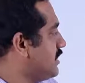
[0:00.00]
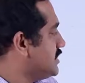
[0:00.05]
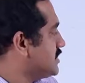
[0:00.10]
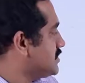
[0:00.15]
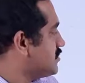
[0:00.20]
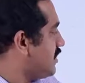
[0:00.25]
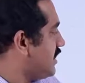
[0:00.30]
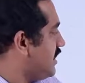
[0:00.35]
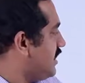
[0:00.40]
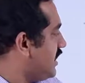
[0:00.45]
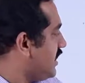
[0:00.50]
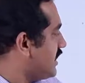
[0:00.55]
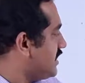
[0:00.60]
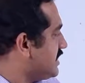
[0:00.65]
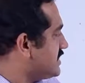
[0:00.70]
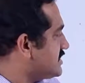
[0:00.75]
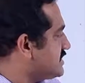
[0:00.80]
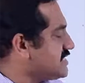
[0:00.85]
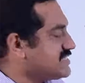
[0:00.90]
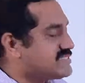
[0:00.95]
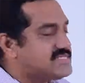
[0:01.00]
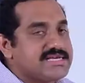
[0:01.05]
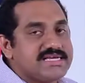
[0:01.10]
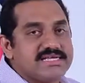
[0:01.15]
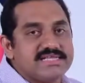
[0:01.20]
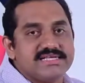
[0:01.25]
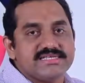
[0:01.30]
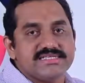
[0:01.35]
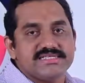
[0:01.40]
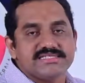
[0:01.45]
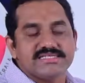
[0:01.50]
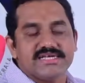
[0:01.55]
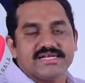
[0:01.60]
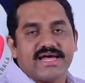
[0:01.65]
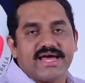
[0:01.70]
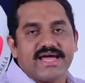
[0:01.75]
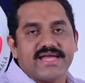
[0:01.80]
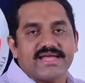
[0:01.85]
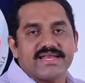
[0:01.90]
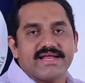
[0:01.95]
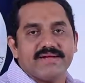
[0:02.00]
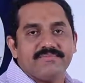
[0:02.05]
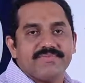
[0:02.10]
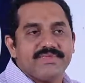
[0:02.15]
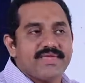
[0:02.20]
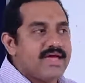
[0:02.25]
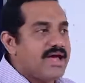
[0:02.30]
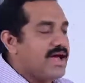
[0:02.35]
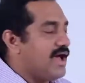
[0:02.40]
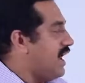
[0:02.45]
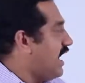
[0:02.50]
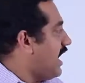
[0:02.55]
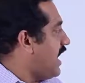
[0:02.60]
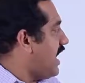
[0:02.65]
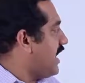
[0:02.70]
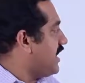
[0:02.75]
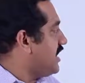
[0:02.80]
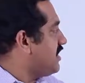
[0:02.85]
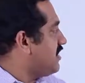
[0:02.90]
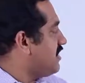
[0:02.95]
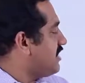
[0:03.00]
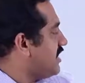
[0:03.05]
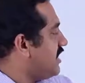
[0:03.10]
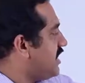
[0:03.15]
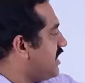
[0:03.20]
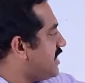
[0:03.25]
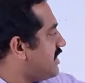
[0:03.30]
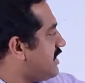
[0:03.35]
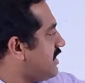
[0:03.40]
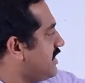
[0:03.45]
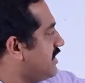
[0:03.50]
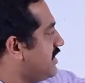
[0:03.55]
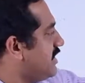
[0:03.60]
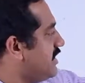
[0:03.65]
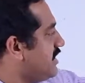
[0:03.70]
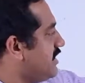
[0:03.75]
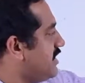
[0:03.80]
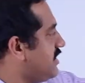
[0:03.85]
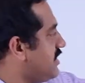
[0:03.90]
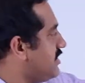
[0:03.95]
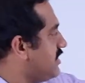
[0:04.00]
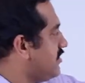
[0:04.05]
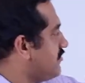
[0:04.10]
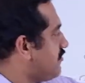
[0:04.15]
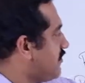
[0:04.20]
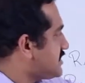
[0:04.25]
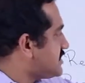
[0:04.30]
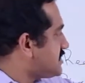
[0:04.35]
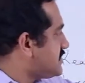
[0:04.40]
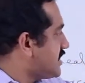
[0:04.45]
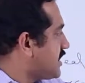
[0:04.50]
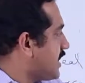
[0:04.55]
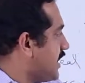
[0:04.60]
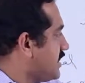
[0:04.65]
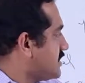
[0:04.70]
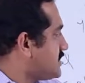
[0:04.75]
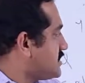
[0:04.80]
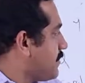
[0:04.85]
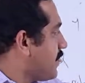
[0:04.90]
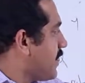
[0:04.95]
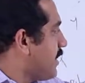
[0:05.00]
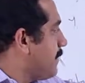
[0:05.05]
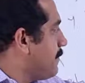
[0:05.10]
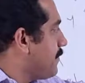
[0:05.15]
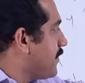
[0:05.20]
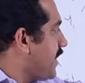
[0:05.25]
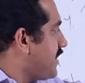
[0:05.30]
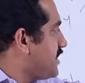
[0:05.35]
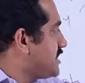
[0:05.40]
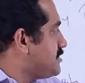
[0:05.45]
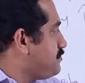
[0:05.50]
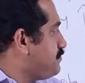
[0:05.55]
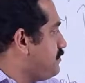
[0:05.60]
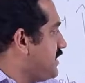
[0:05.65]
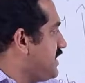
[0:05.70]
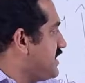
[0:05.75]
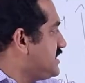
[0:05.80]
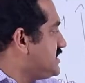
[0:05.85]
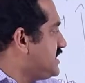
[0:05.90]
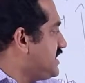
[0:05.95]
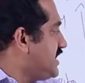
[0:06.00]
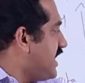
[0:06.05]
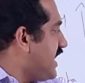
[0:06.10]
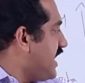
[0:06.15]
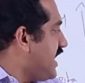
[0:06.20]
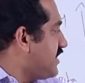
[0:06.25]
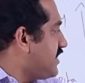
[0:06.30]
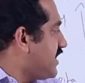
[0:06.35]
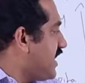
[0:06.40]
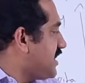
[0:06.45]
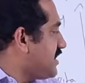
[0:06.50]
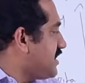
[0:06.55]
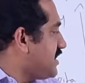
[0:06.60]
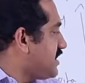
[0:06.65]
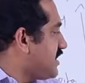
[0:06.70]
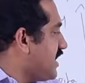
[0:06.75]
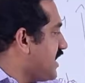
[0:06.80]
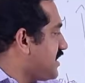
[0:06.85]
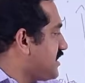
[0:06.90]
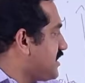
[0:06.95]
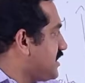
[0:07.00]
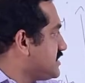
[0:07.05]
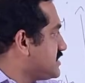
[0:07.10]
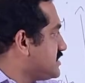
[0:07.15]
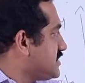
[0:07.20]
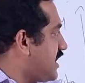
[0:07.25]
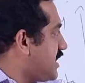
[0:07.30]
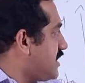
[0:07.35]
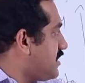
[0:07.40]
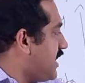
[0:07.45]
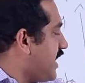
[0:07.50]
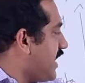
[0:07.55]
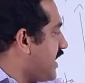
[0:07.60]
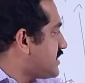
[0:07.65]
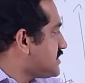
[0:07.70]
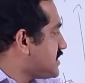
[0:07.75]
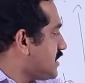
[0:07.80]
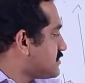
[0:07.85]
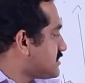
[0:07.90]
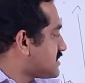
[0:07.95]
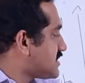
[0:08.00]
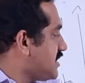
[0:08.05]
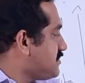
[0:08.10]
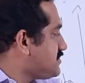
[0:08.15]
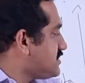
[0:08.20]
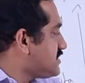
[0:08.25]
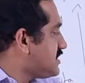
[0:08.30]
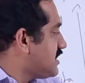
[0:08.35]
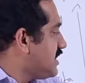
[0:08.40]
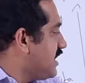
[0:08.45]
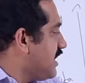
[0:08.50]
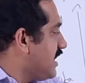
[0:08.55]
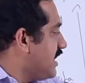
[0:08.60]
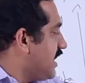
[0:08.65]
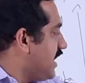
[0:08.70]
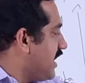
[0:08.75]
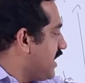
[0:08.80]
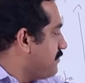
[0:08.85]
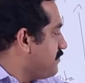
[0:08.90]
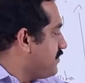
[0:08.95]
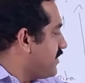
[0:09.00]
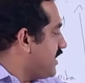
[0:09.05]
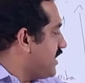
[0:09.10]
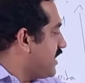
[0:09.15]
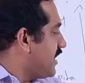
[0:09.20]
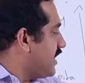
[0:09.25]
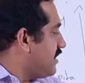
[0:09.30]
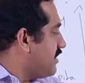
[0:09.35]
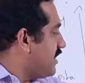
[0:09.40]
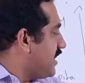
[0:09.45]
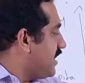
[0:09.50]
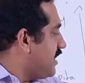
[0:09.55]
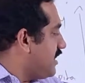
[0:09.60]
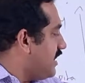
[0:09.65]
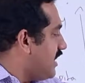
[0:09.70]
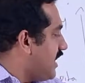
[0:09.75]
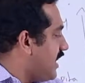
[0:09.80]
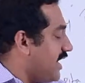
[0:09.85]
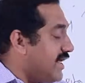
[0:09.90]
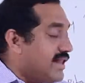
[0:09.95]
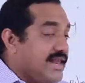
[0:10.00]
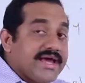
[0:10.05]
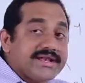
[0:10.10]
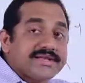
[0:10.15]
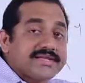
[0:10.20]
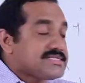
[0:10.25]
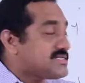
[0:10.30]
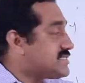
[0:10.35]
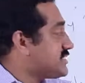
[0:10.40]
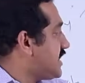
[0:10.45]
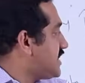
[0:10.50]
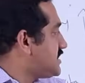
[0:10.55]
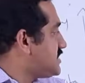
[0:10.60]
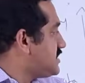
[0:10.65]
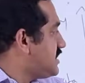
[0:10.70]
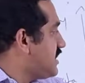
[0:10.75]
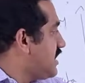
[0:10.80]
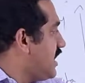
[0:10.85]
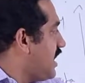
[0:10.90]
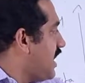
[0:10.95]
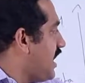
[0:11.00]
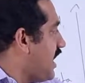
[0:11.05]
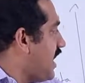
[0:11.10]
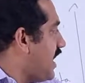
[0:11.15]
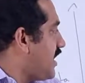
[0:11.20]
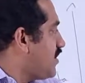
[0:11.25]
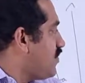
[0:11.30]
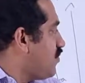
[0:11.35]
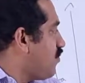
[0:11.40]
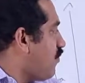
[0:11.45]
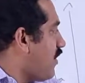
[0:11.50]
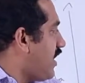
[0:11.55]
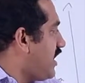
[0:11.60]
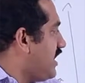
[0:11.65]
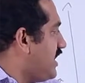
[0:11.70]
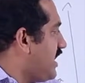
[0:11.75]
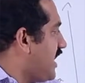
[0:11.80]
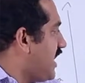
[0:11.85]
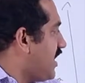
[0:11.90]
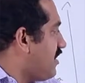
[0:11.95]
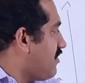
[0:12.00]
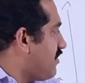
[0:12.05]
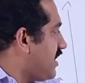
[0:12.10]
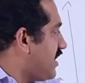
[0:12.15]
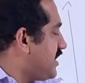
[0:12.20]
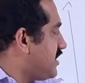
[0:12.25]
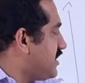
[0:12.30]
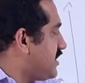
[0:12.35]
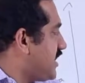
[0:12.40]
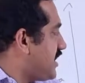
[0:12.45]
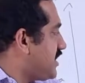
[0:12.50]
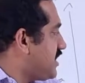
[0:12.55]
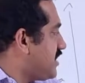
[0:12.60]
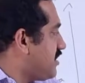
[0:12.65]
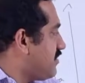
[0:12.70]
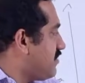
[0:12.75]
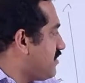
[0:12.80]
So here this is the diagram, and here in the first case, that is PGA, that A subscripts the later stage, and YA that